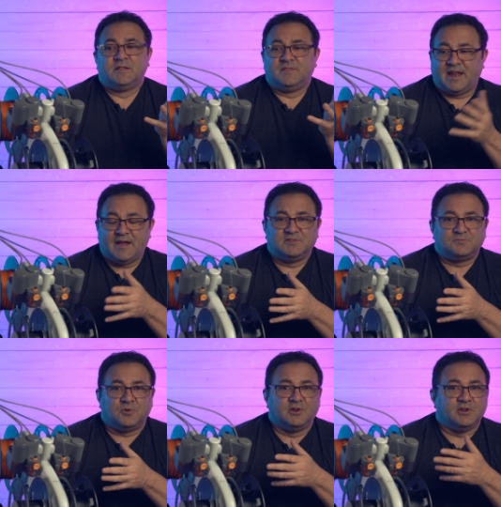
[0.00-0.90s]
that have this
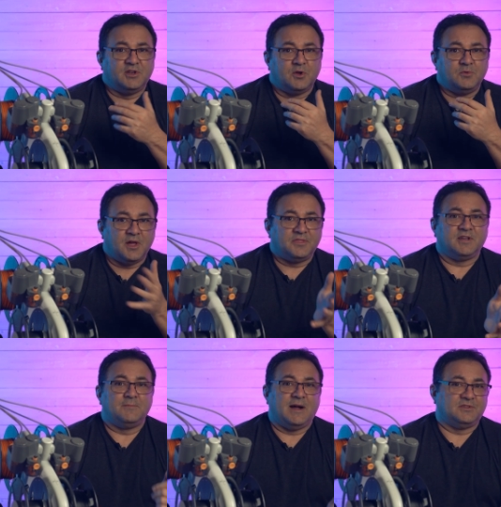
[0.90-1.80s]
printer and know
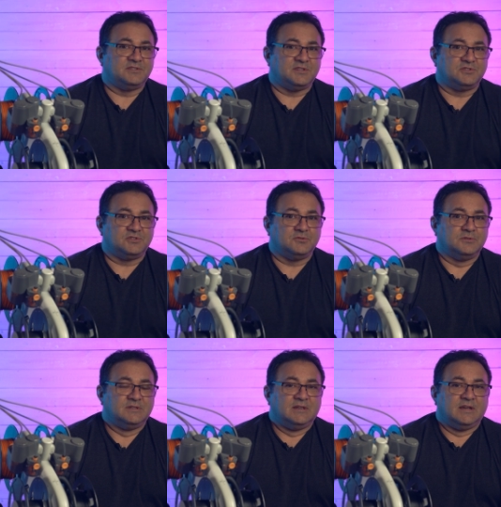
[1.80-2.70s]
nothing about this issue.
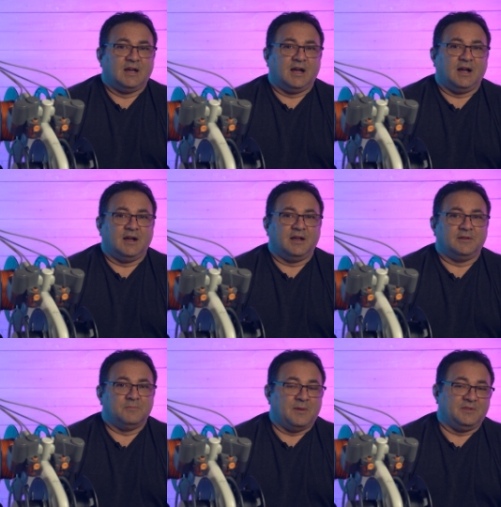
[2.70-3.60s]

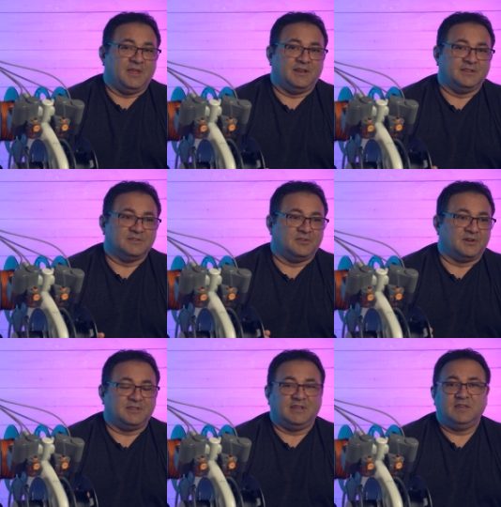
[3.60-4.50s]
Maybe they didn't
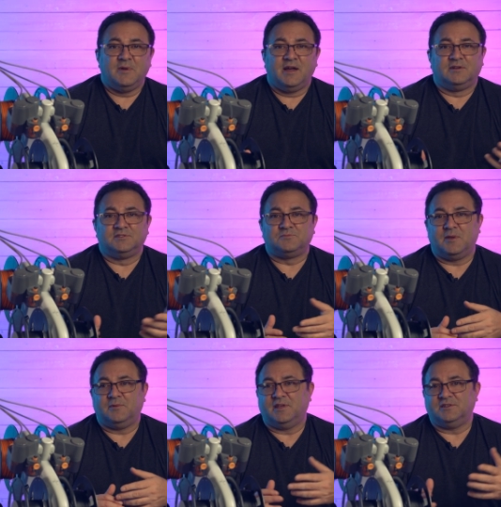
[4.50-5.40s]
look at the emails.
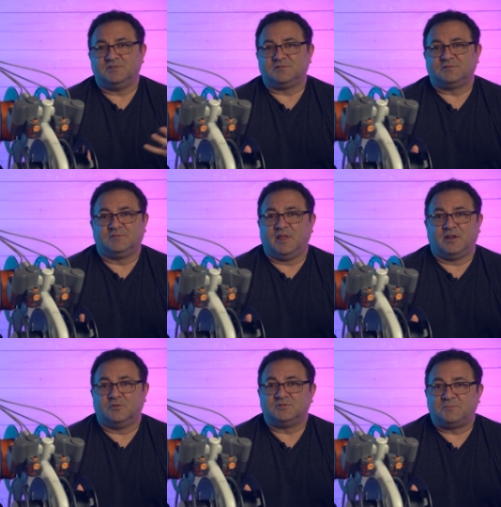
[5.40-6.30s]
Maybe they
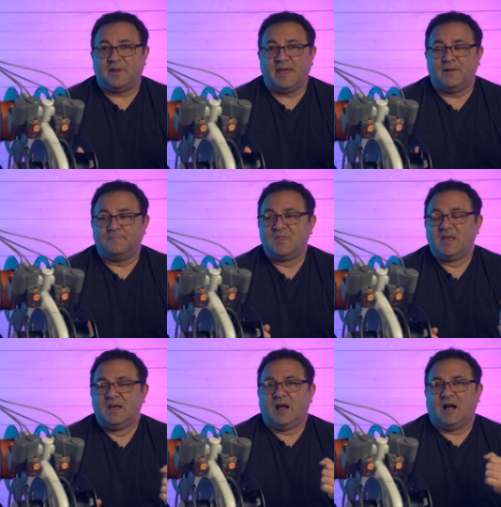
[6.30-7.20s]
go to spam.
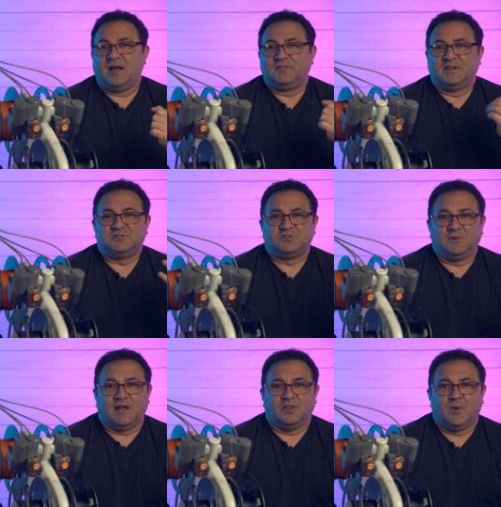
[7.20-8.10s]
I think it should
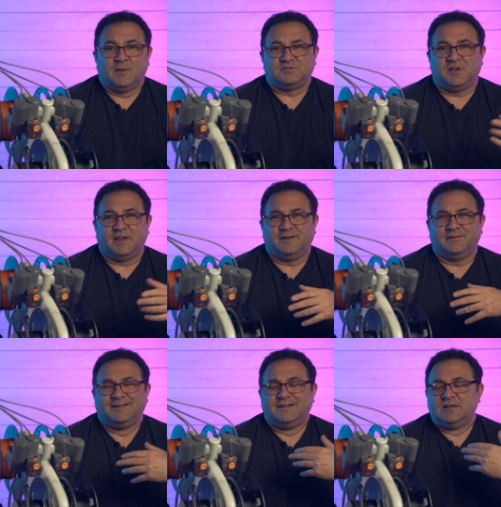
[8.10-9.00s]
be on the website, and